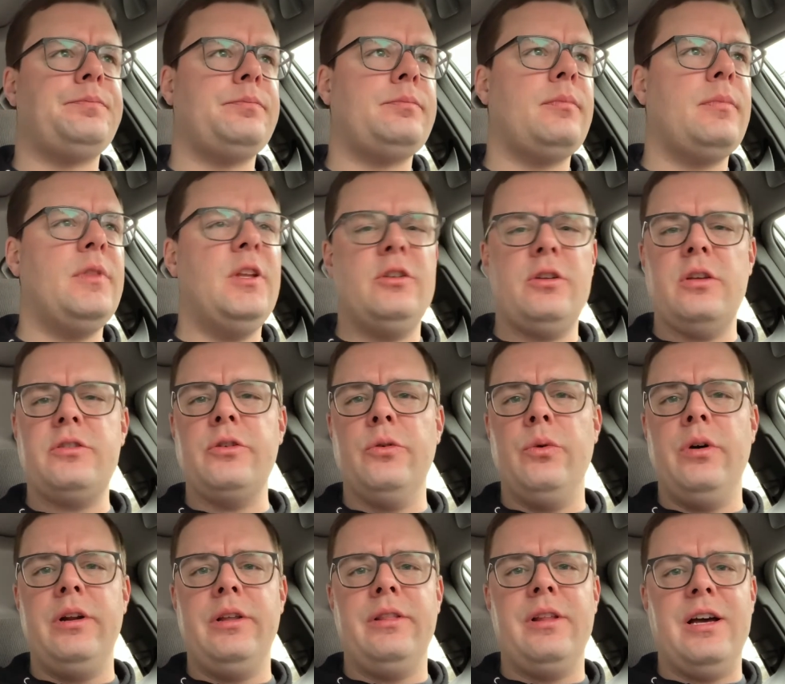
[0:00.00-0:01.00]
There's also
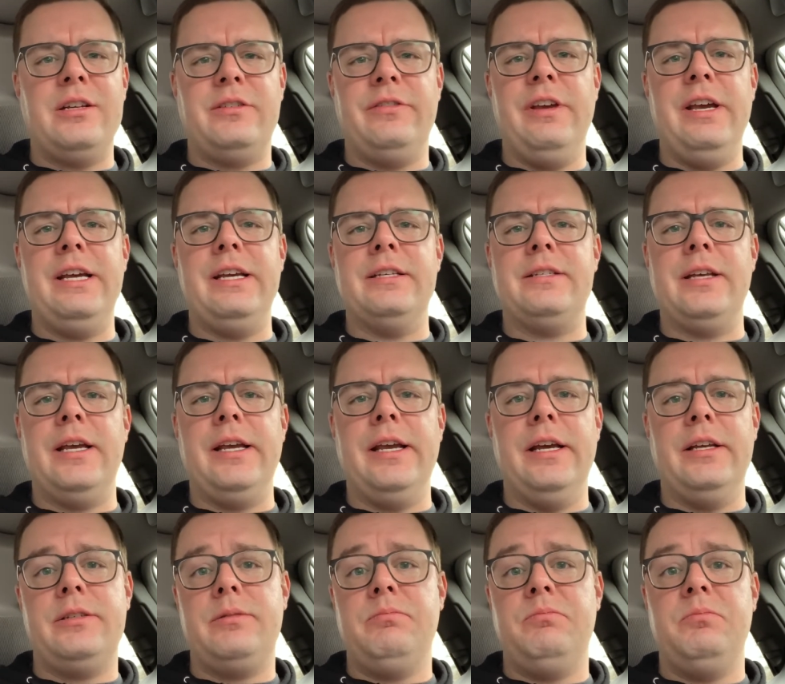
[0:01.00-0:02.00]
one in Las Vegas, I
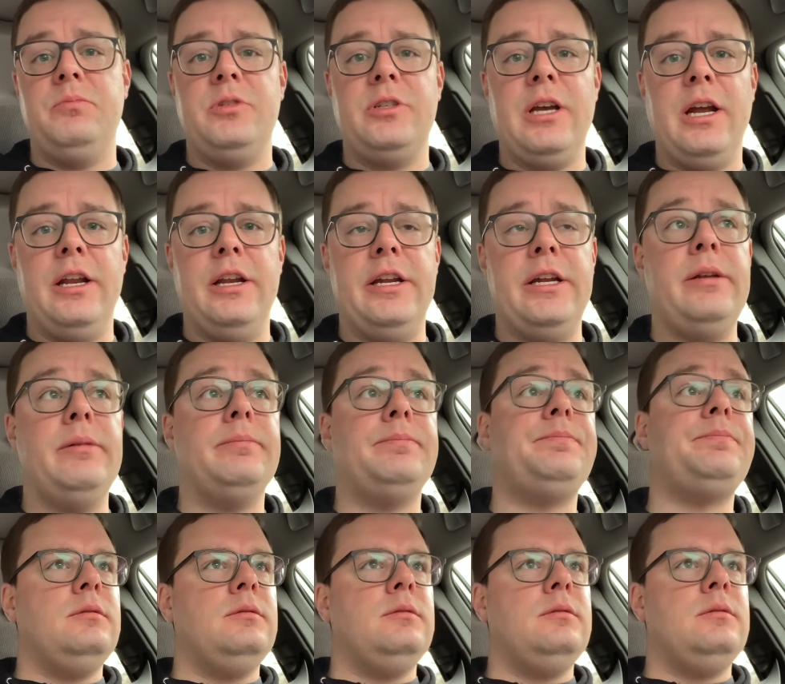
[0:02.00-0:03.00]
guess. It's kind of neat.
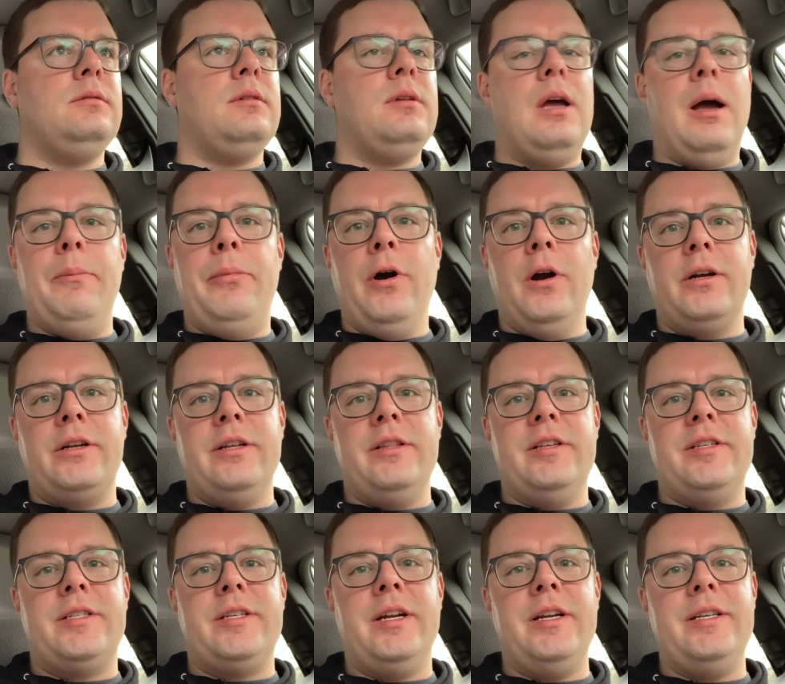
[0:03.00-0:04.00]
I'm parked in the
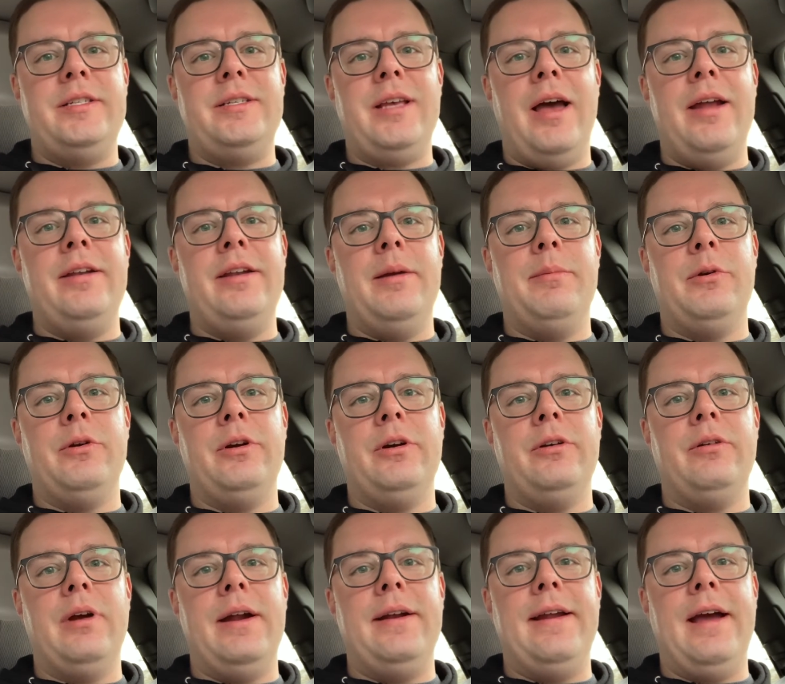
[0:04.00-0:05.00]
Sunnyside neighborhood
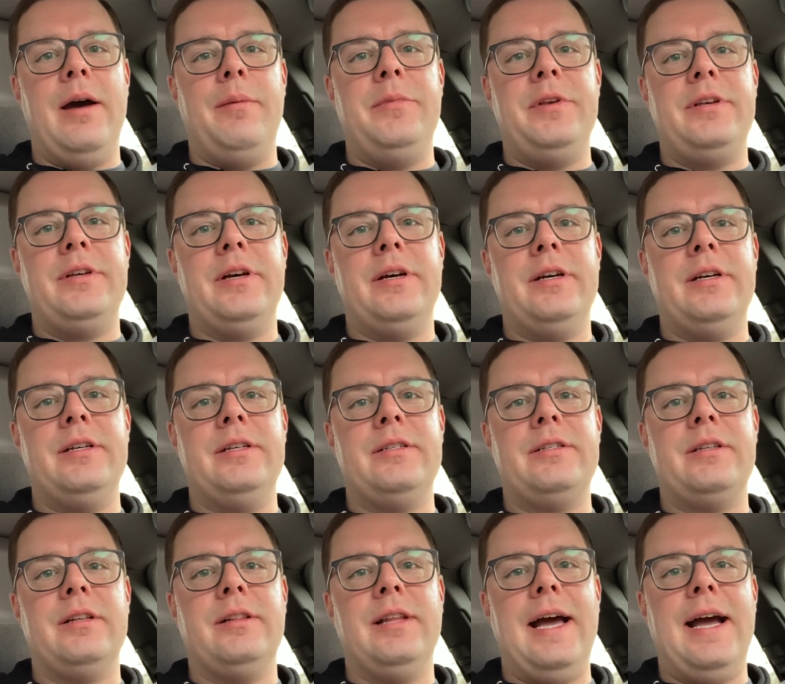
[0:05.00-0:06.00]
right now because
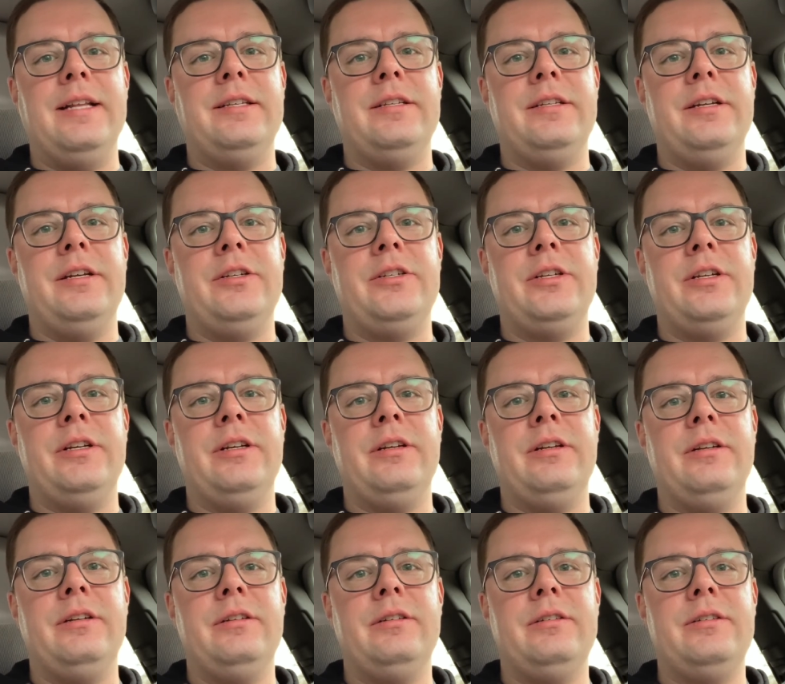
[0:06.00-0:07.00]
the Lads Edition
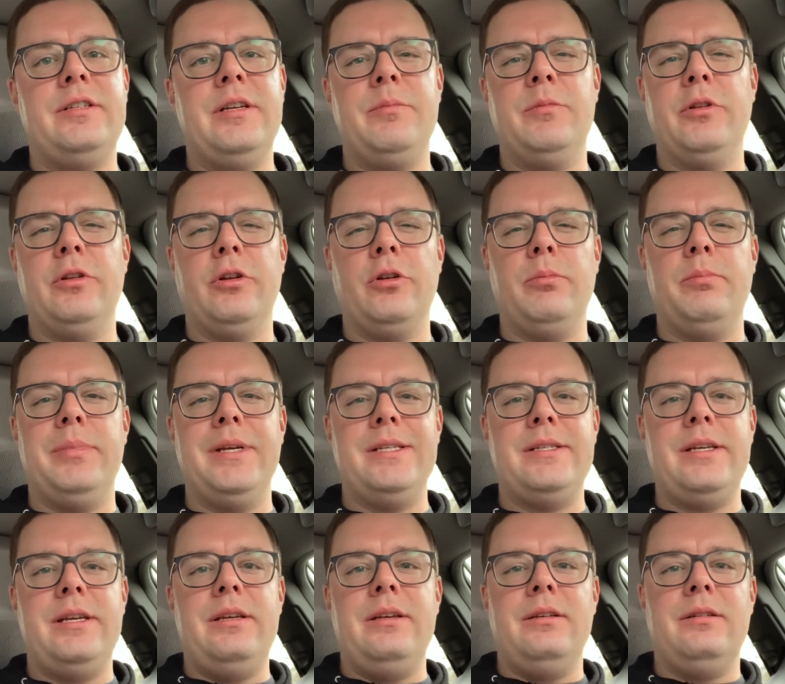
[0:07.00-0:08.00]
seemed a little
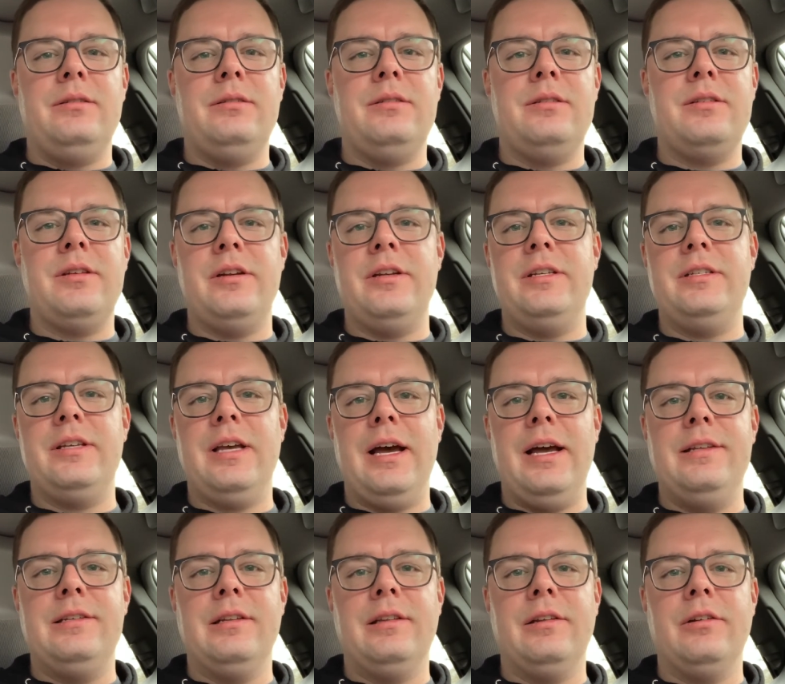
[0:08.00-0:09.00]
busy.
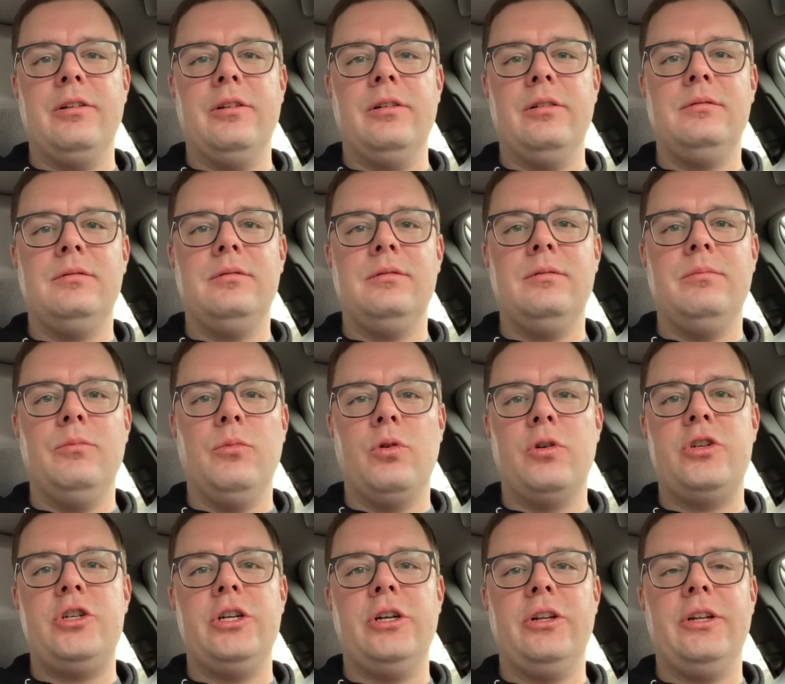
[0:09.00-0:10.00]
Sunnyside's a little more
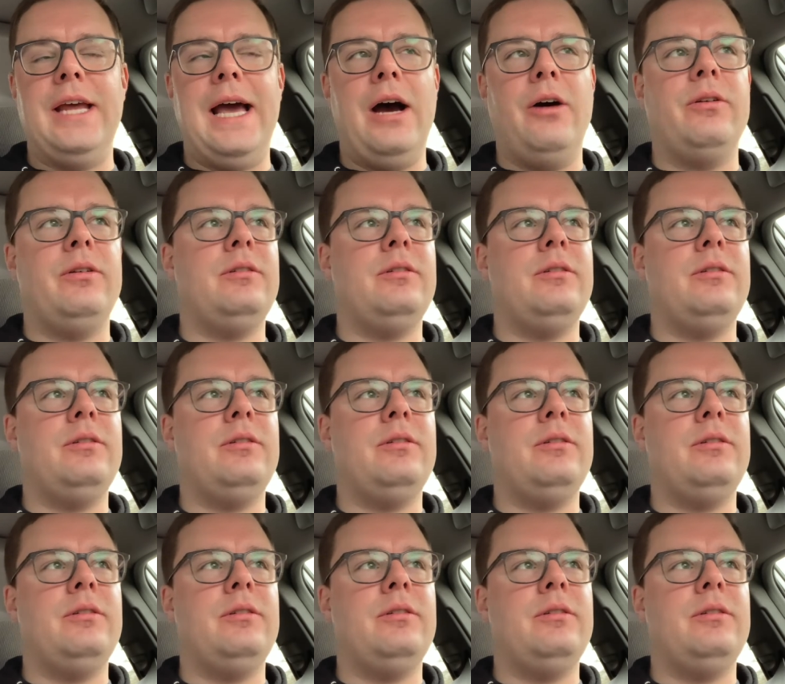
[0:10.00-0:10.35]
chilled out.